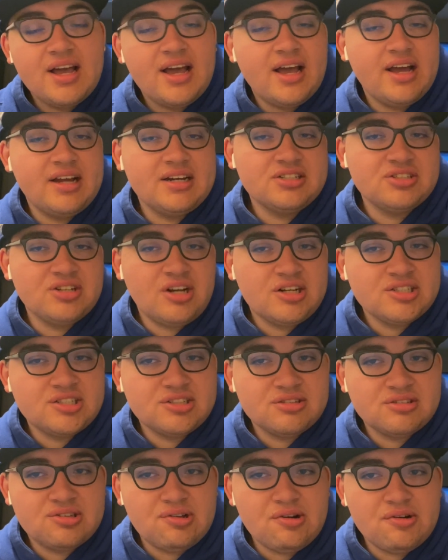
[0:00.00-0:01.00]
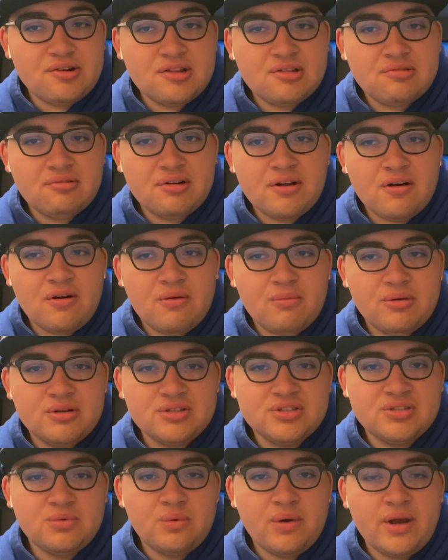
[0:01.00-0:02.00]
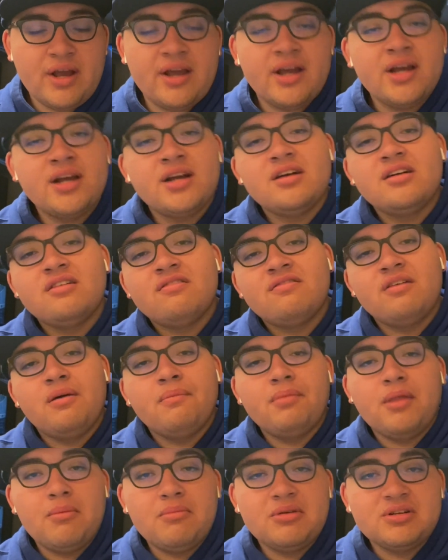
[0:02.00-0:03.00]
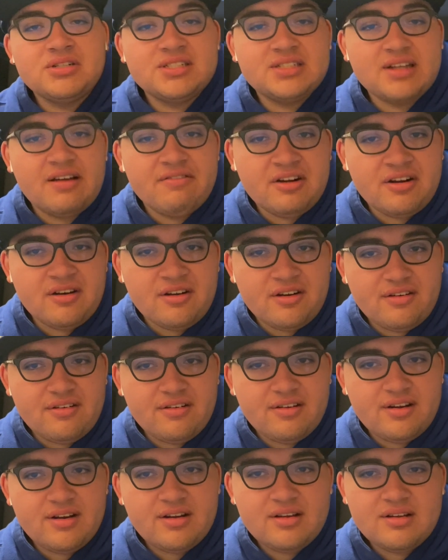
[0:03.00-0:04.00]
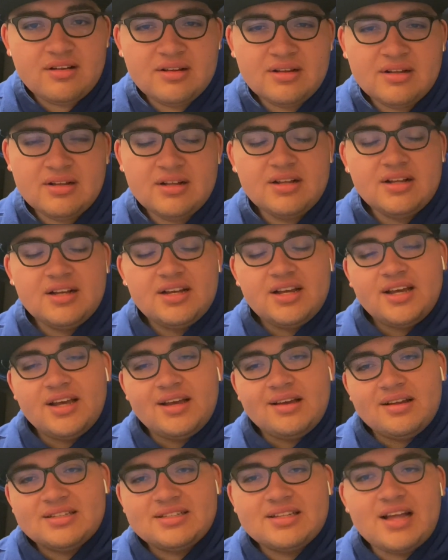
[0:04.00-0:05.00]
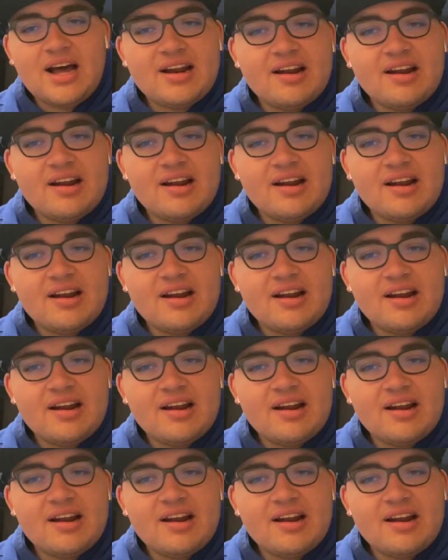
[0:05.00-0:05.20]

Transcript: and he's also 33 home runs away from number 700. It's not